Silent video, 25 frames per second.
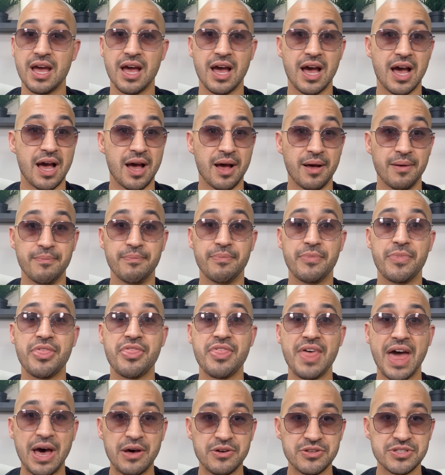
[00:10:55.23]
uh,
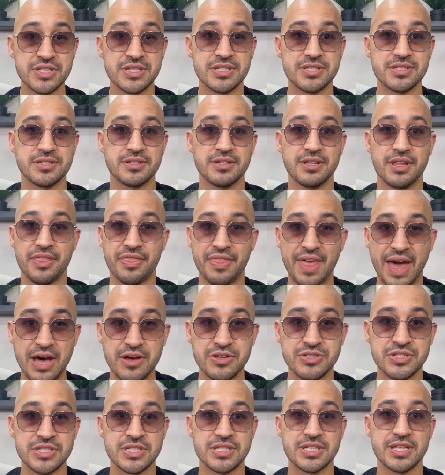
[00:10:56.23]
thousands and
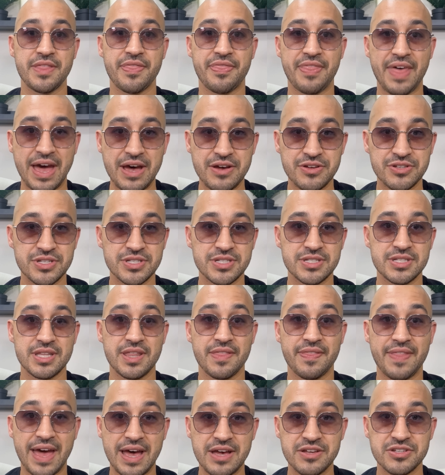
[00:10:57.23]
thousands and thousands
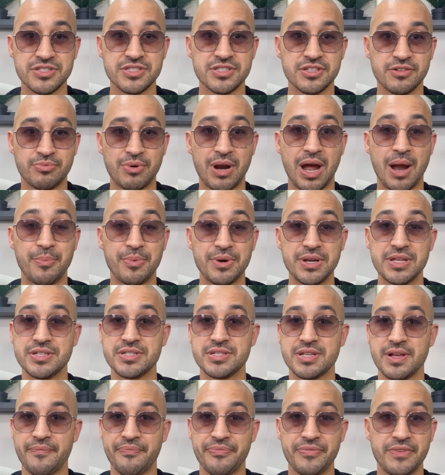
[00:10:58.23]
and thousands of
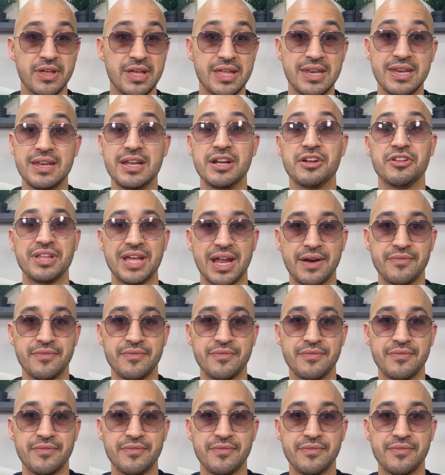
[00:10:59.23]
properties in nearly